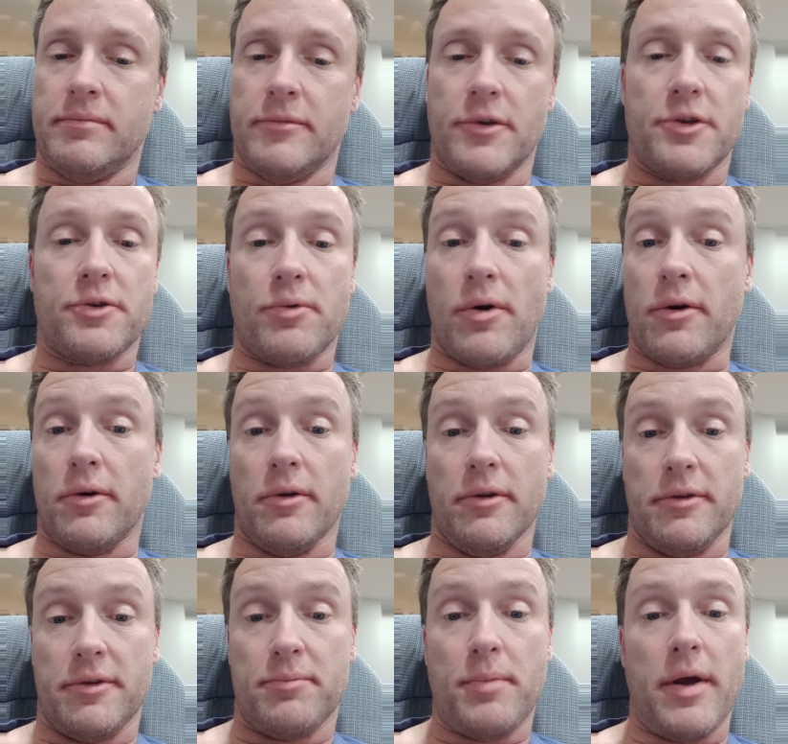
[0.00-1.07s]
The struggle
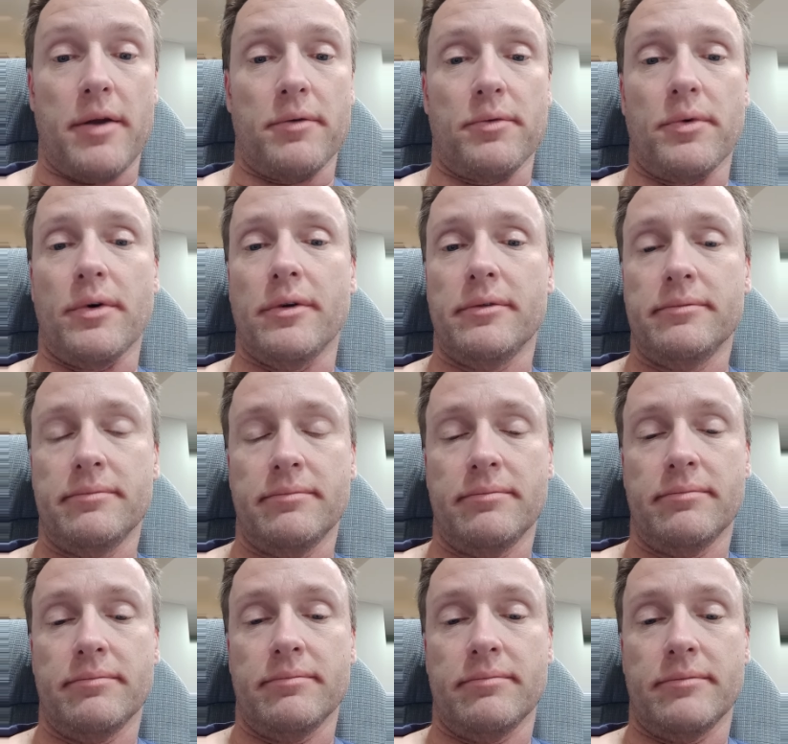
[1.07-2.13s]
is painful,
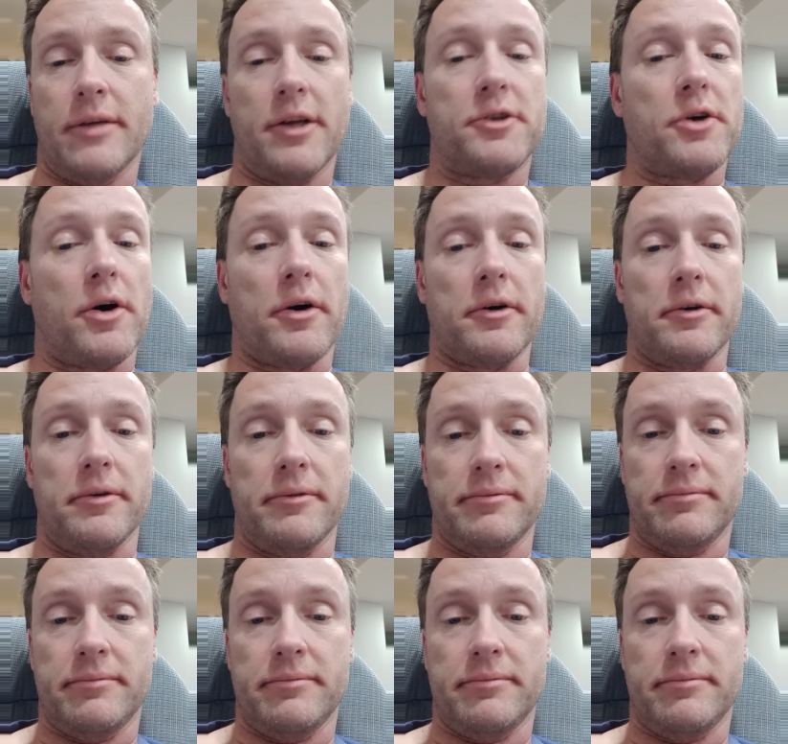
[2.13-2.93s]
it's hard.